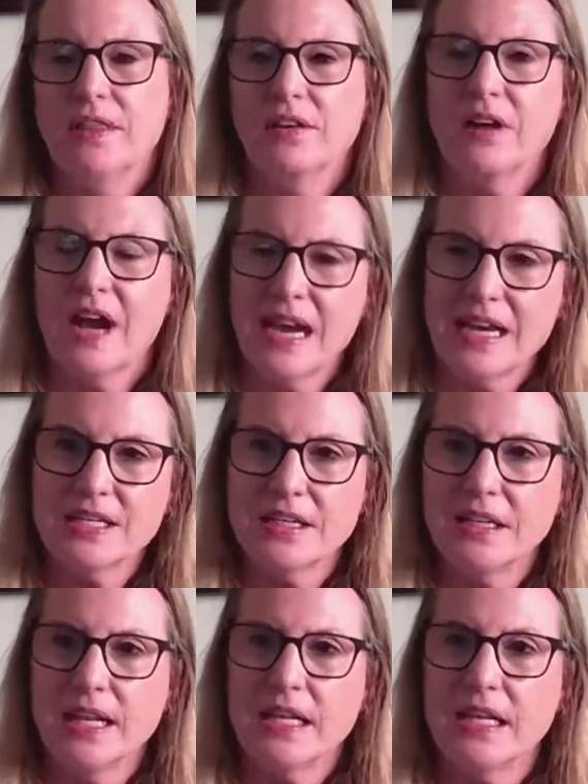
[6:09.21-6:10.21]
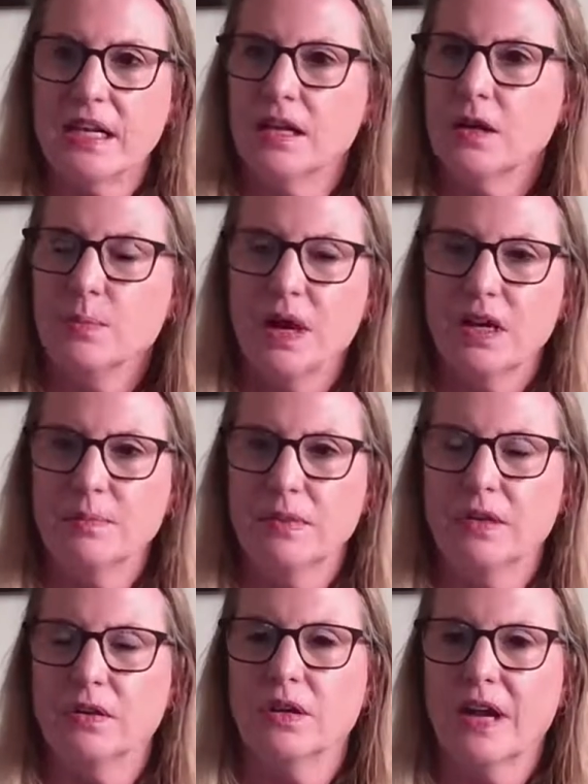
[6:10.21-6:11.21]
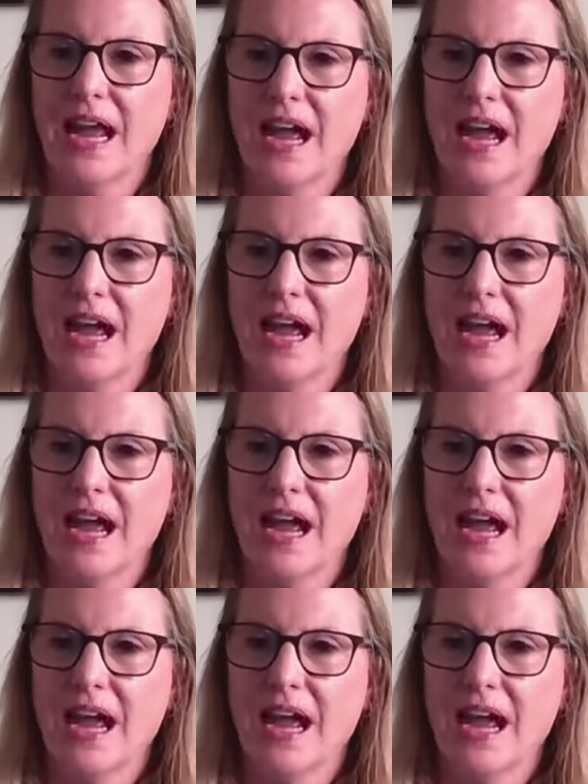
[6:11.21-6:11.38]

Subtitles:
They're isolated in an apartment or a